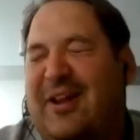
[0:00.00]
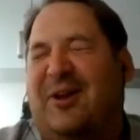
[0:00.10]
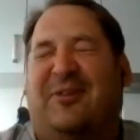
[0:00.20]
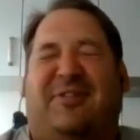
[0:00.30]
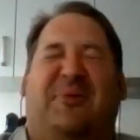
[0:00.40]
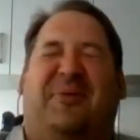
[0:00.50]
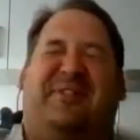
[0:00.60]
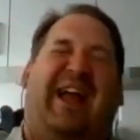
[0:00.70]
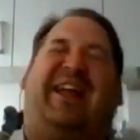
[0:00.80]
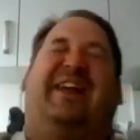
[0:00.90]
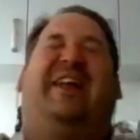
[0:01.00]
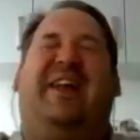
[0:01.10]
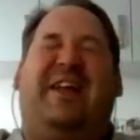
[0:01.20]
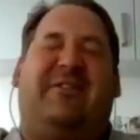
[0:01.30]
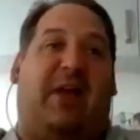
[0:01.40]
because he was knackered.
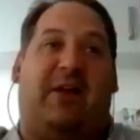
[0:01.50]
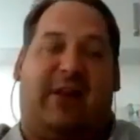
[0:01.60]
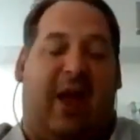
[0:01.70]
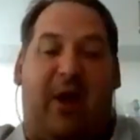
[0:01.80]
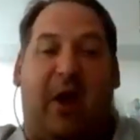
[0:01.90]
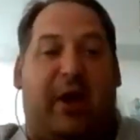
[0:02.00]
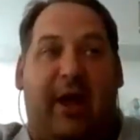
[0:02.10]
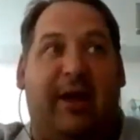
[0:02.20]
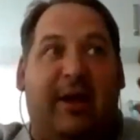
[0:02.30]
So I was like, okay. I